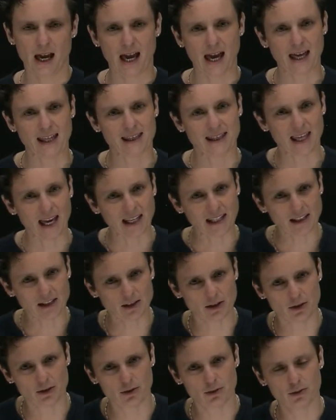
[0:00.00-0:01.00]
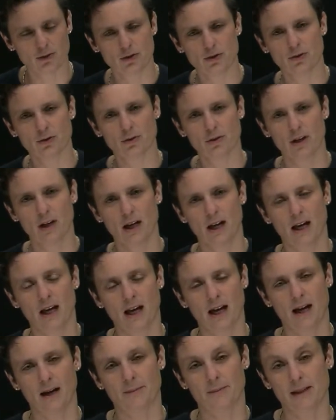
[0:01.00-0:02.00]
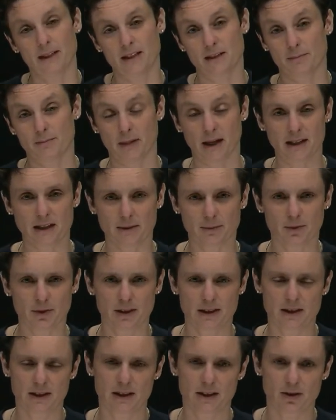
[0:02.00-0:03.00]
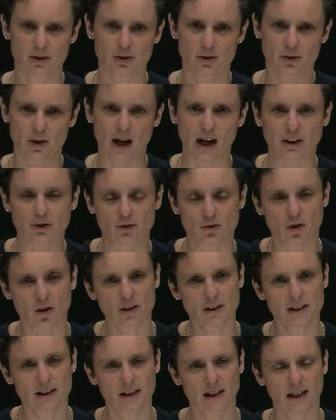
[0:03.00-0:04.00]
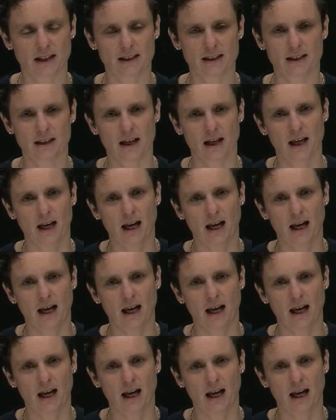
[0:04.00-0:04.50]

And that is due to its metabolism is also hydroxylated,